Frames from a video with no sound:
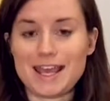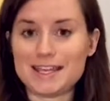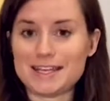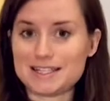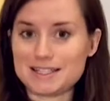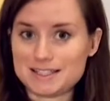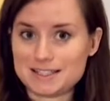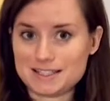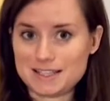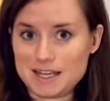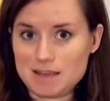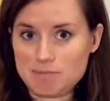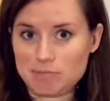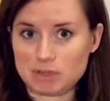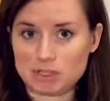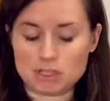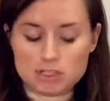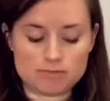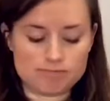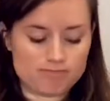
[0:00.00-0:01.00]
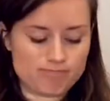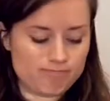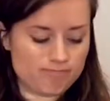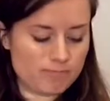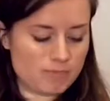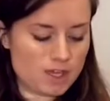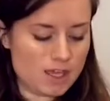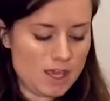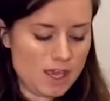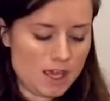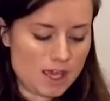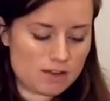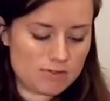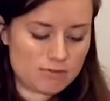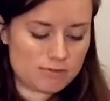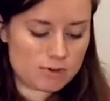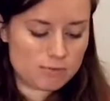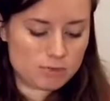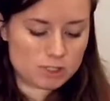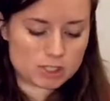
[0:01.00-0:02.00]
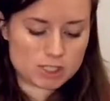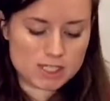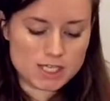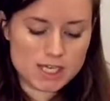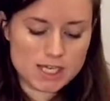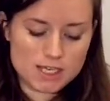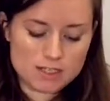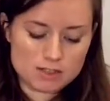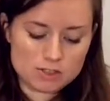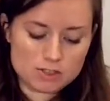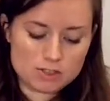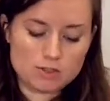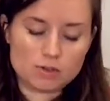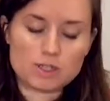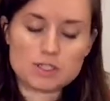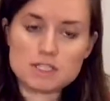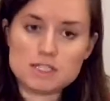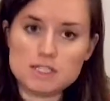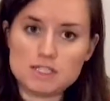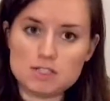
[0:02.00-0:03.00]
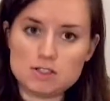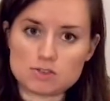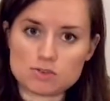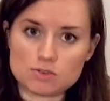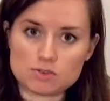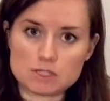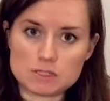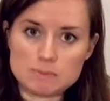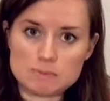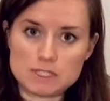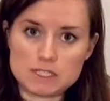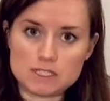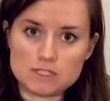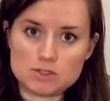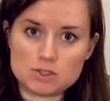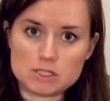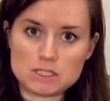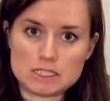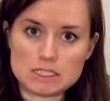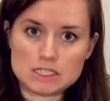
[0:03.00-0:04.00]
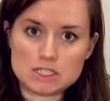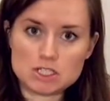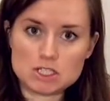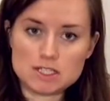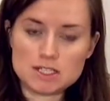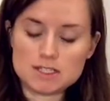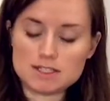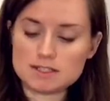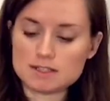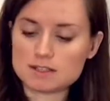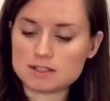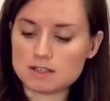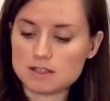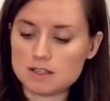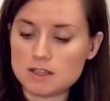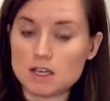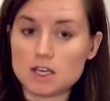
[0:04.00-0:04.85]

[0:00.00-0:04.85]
and a stapler. And from your kit, you're going to need your three Petri dishes,